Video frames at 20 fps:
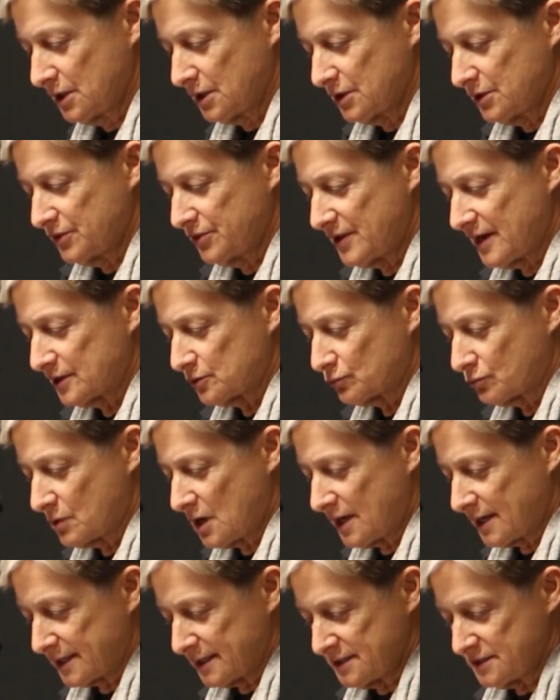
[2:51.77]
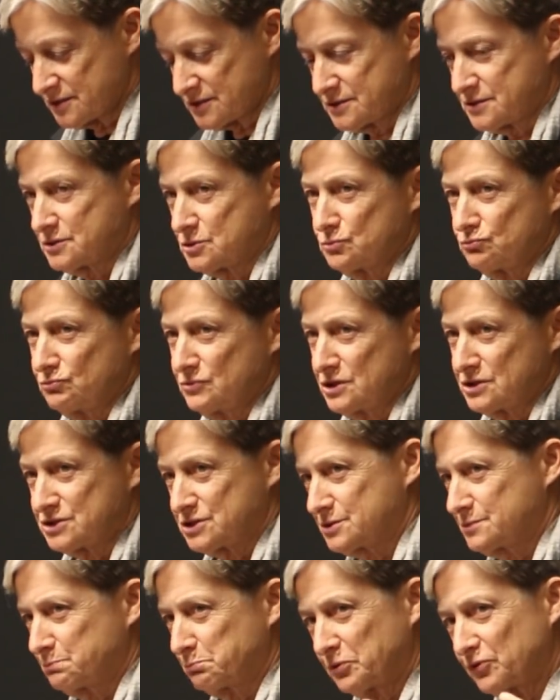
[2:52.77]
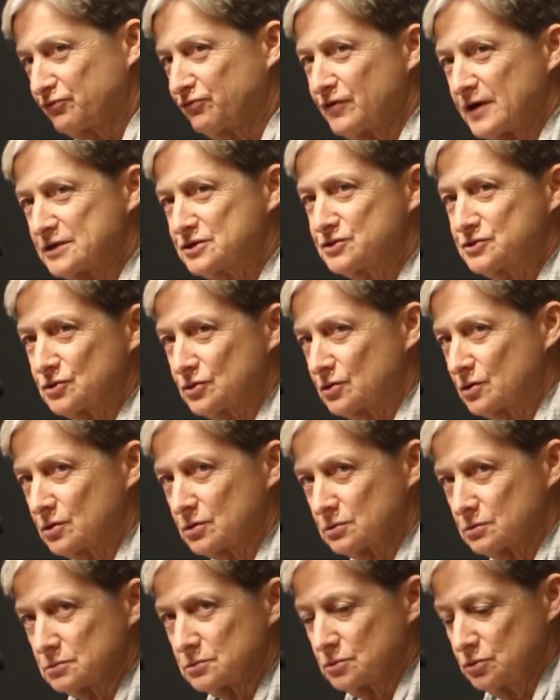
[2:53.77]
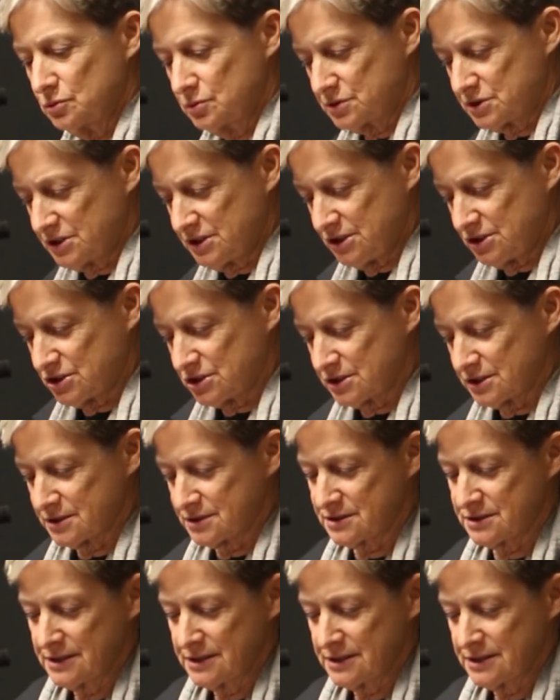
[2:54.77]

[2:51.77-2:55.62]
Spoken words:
that writes, this professor who teaches,